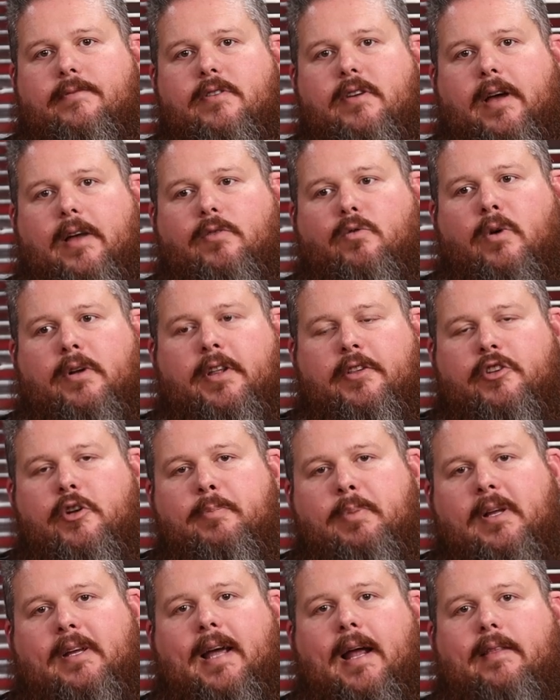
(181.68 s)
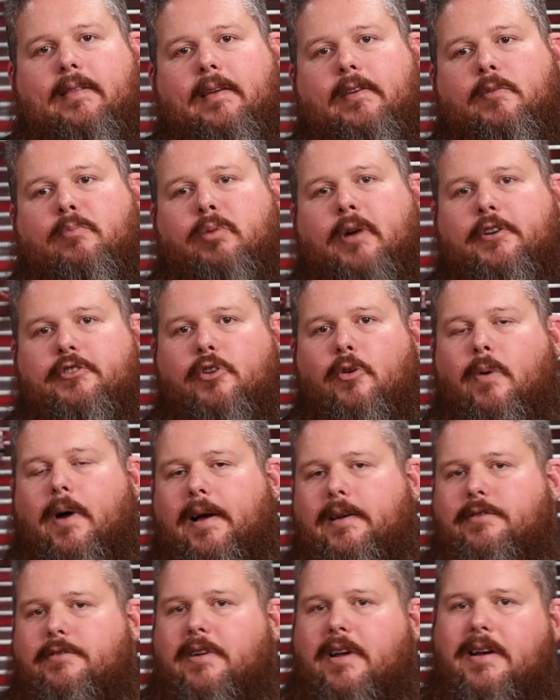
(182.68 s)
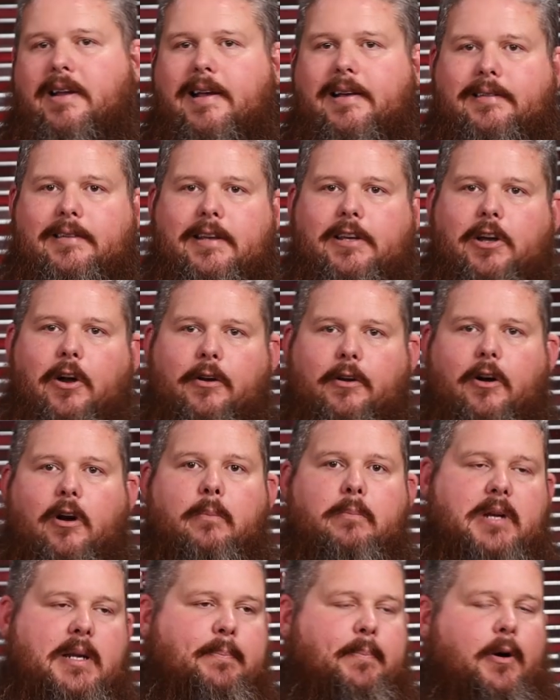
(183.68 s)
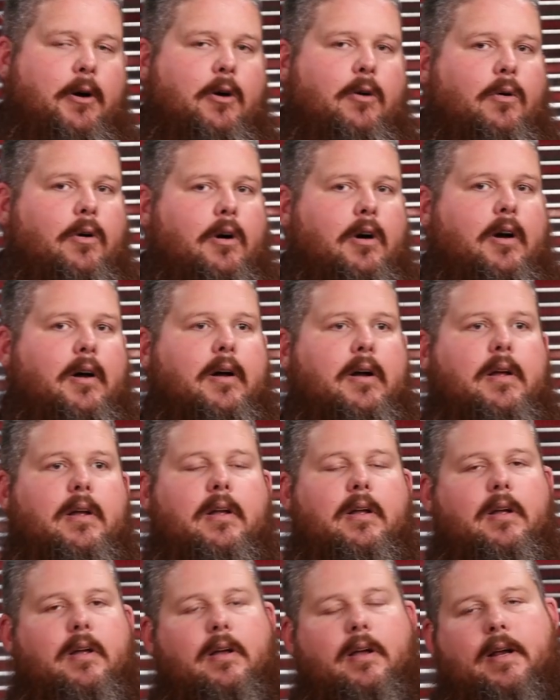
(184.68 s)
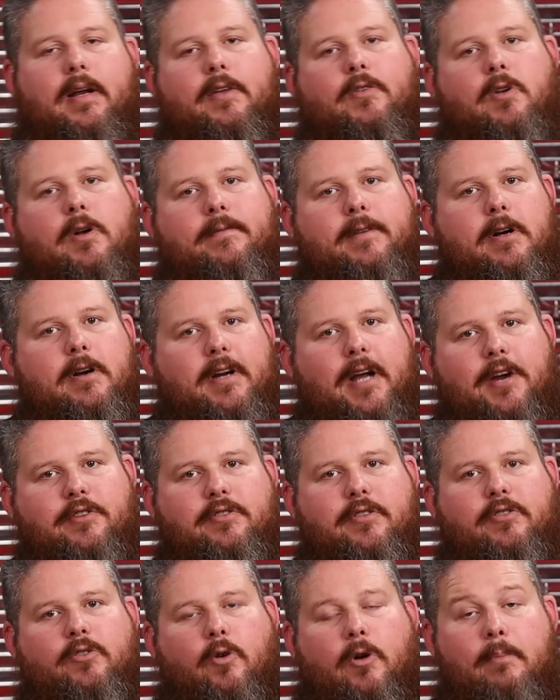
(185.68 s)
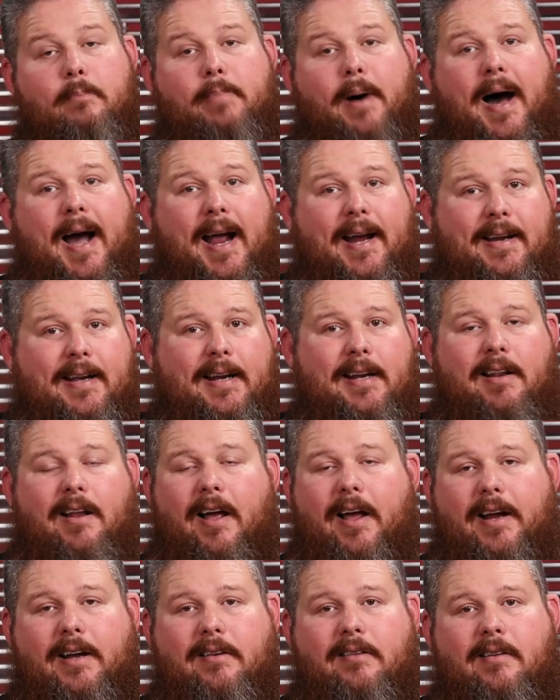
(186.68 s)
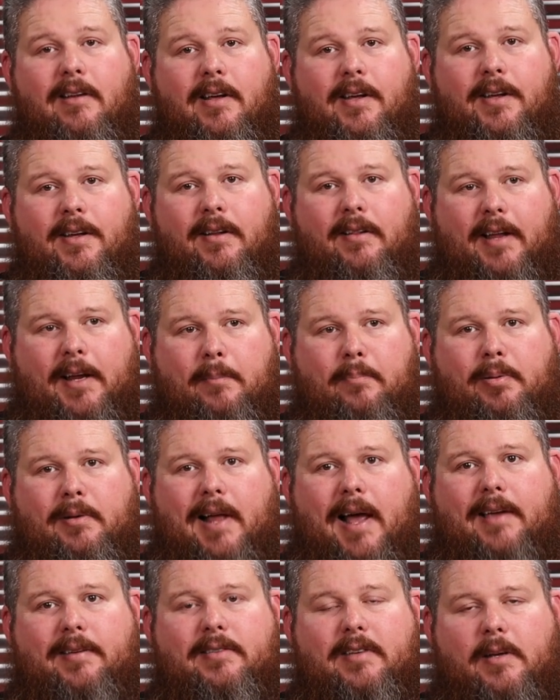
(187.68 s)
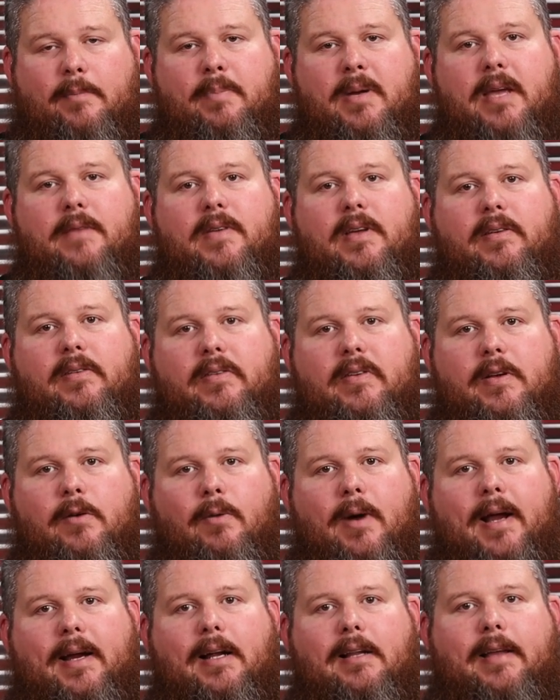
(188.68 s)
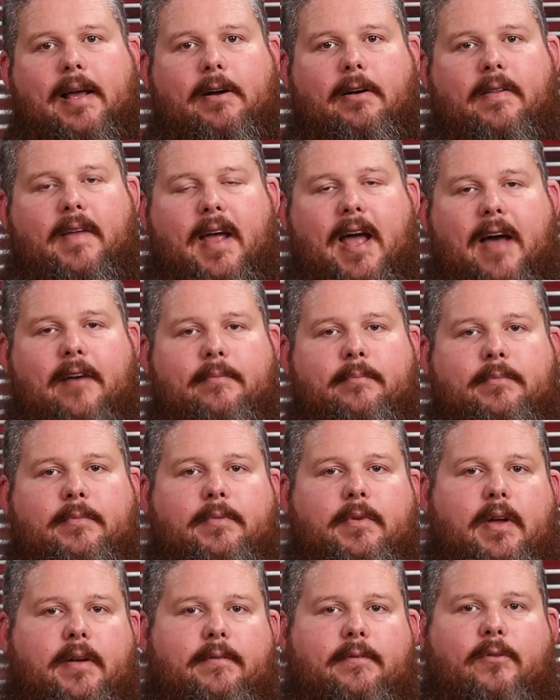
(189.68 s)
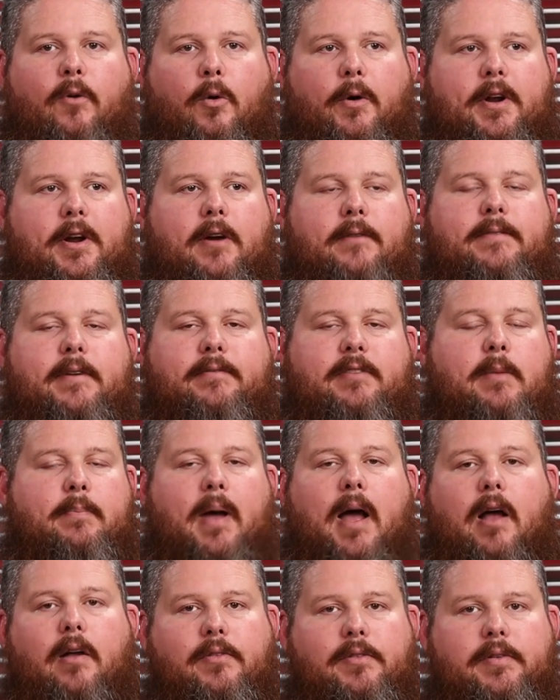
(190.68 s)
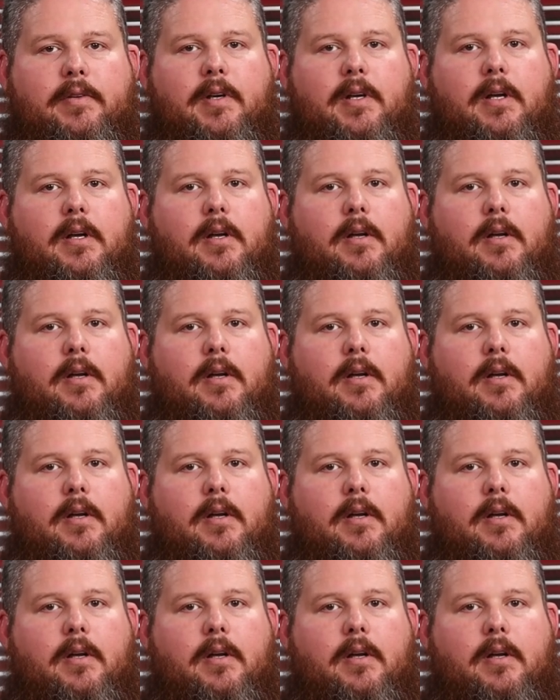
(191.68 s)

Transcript: if you guys want to duplicate this pressure-wise, you can easily go to Home Depot or a, uh, any sort of irrigation store and buy an inline like plastic PVC regulator. They have them at 40 or 50 pounds.